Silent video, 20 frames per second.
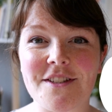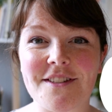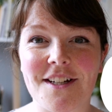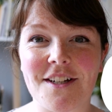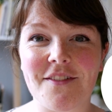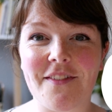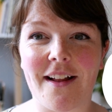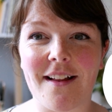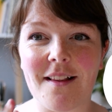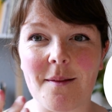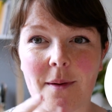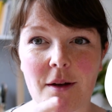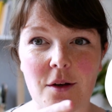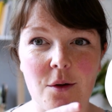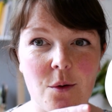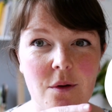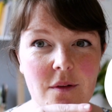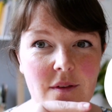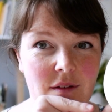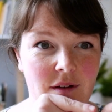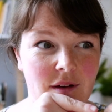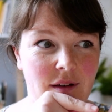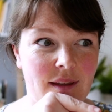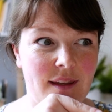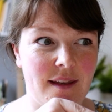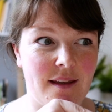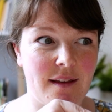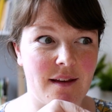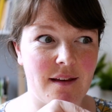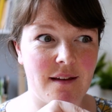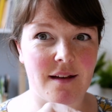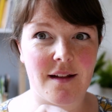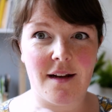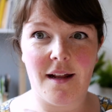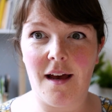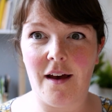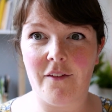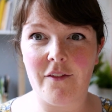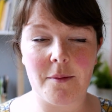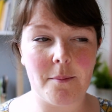in advance, my notes are here and I
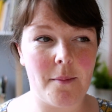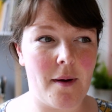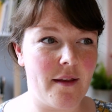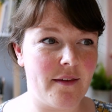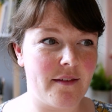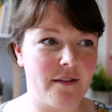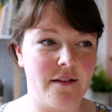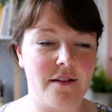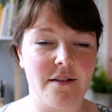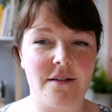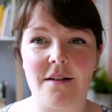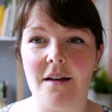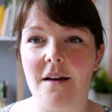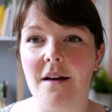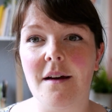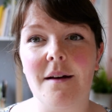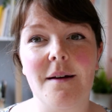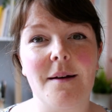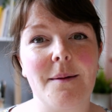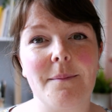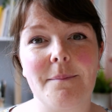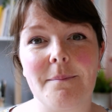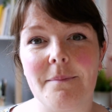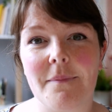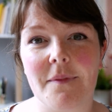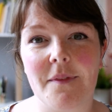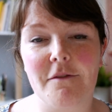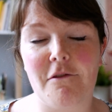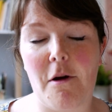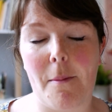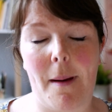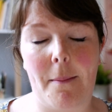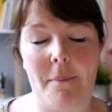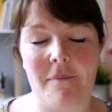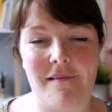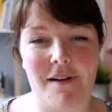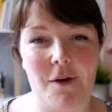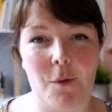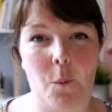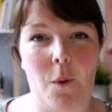haven't mastered
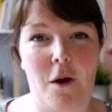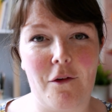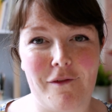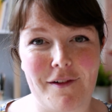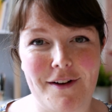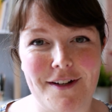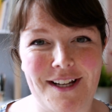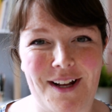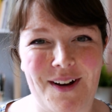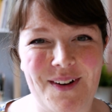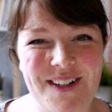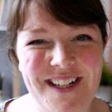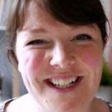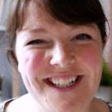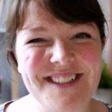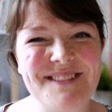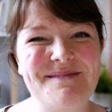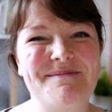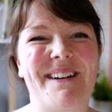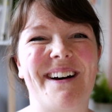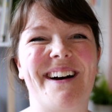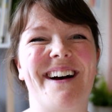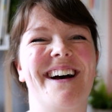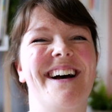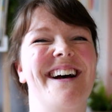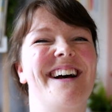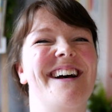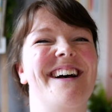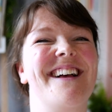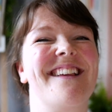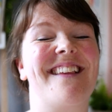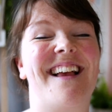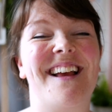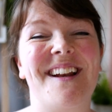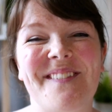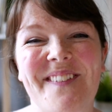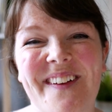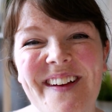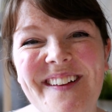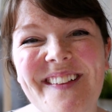remembering what I've written down. But side
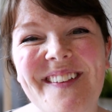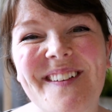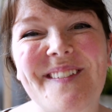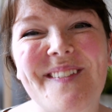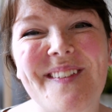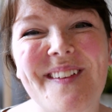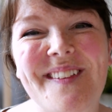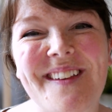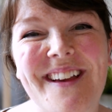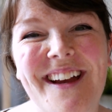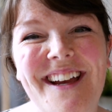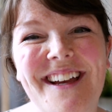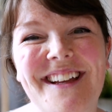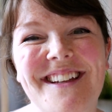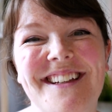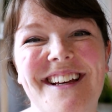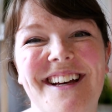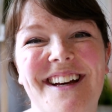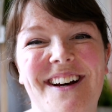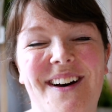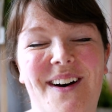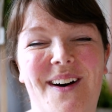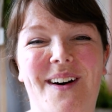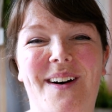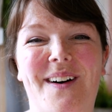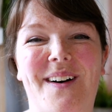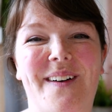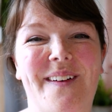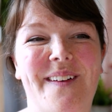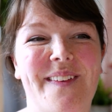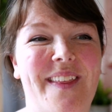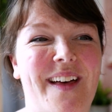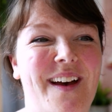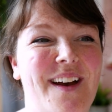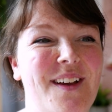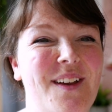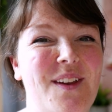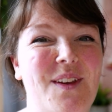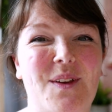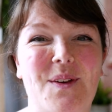effects of this guide are
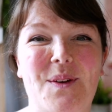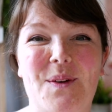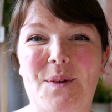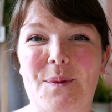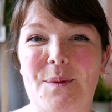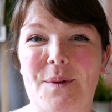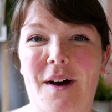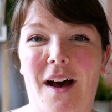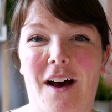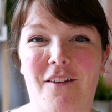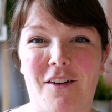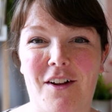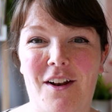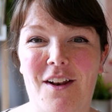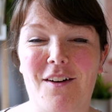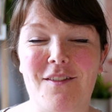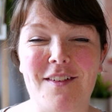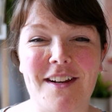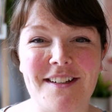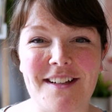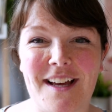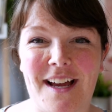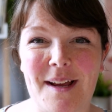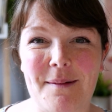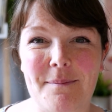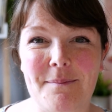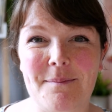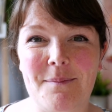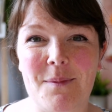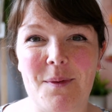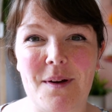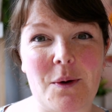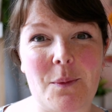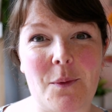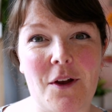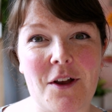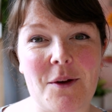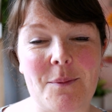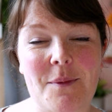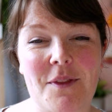that you will have a lovely time
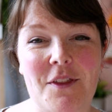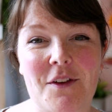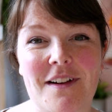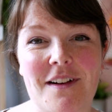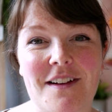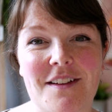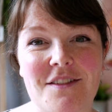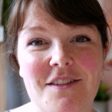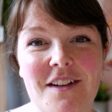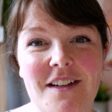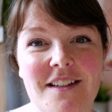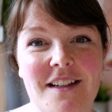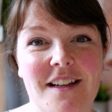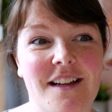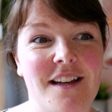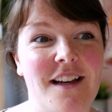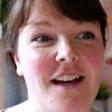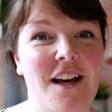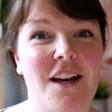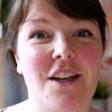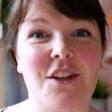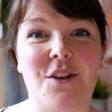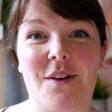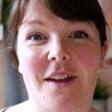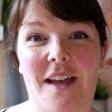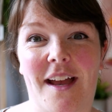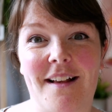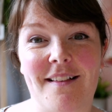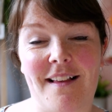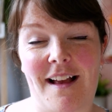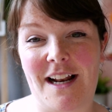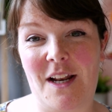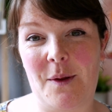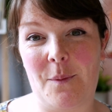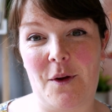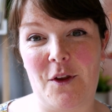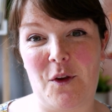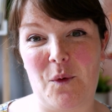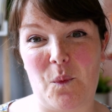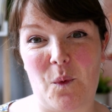working with your illustrator, you'll get exactly what
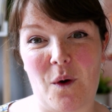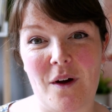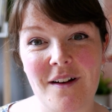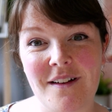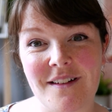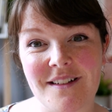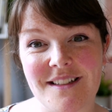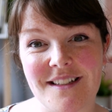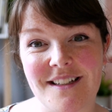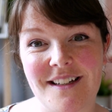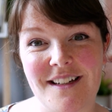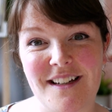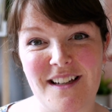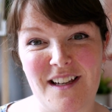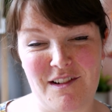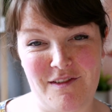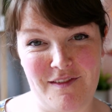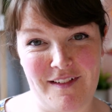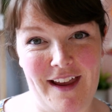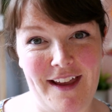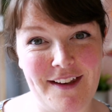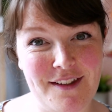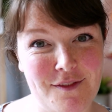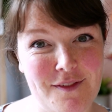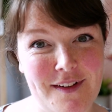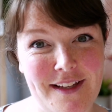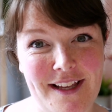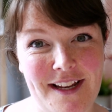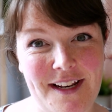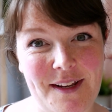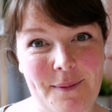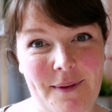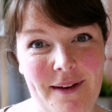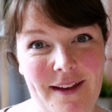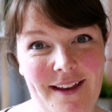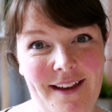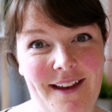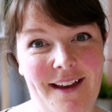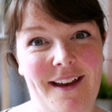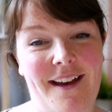you want, creatively
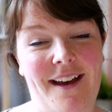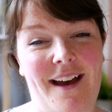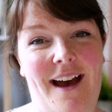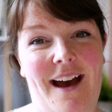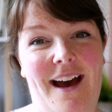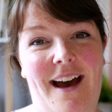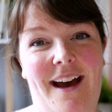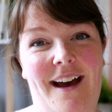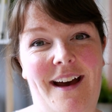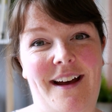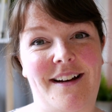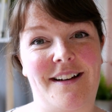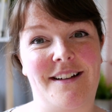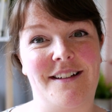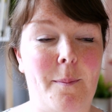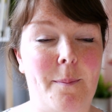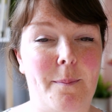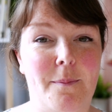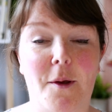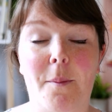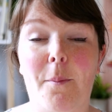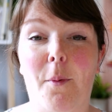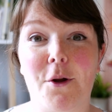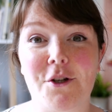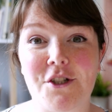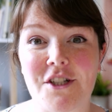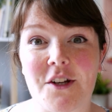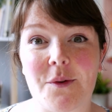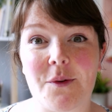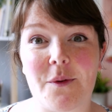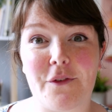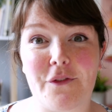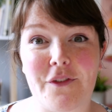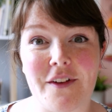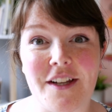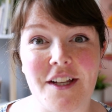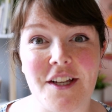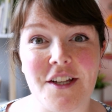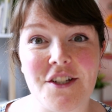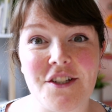anyway, and your project will
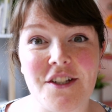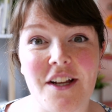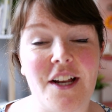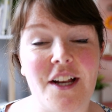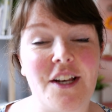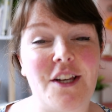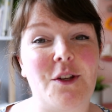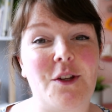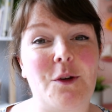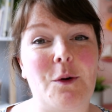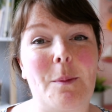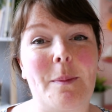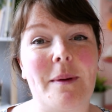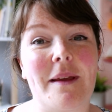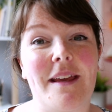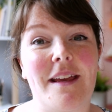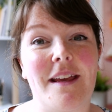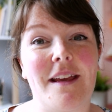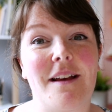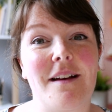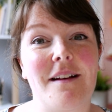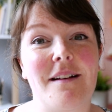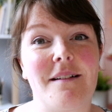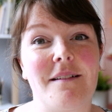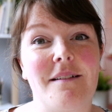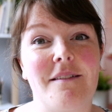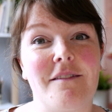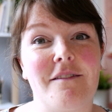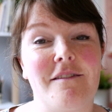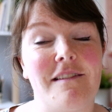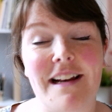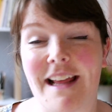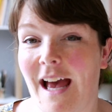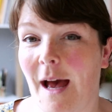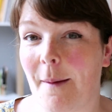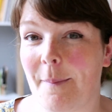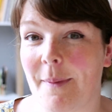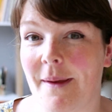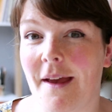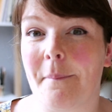finish and you'll be really
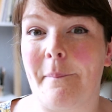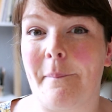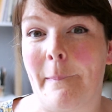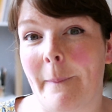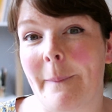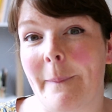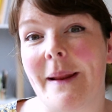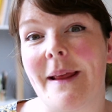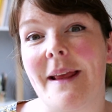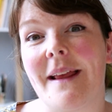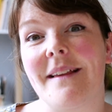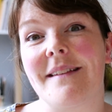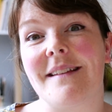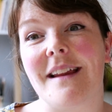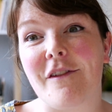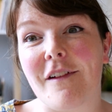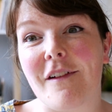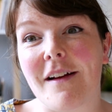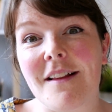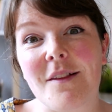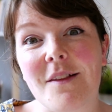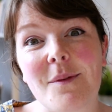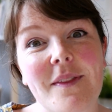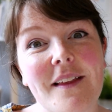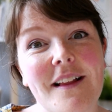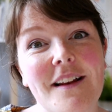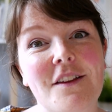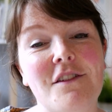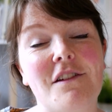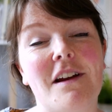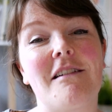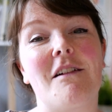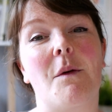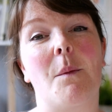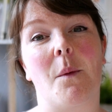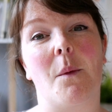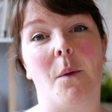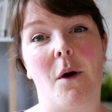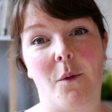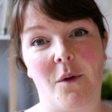happy and probably stay friends with the illustrator and want
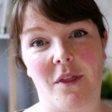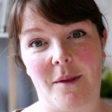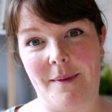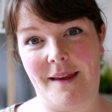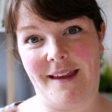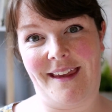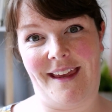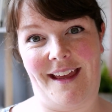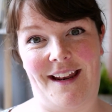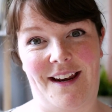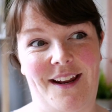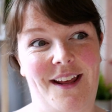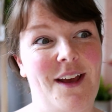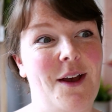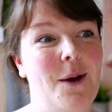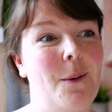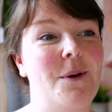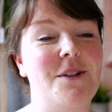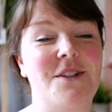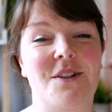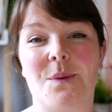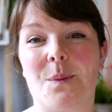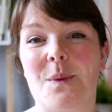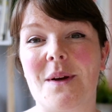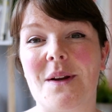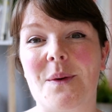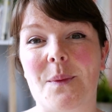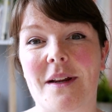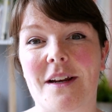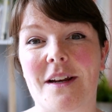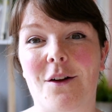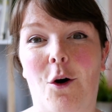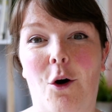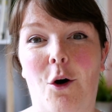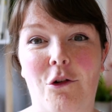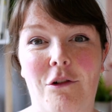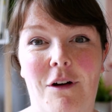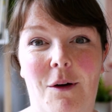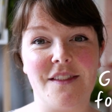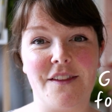to work with them again, which is win-win all
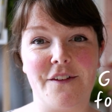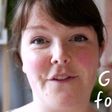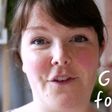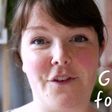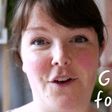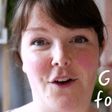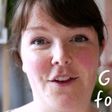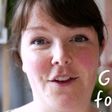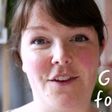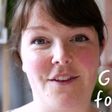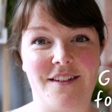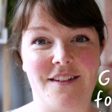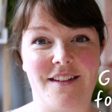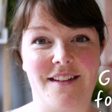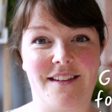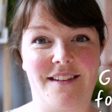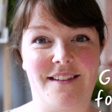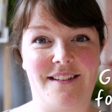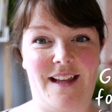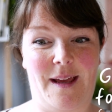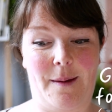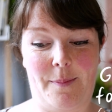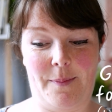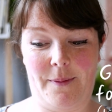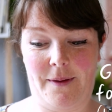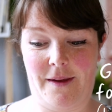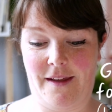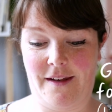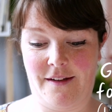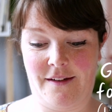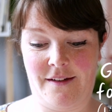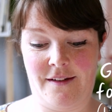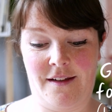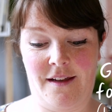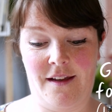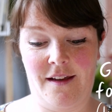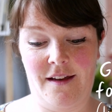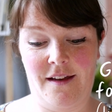round. The first step in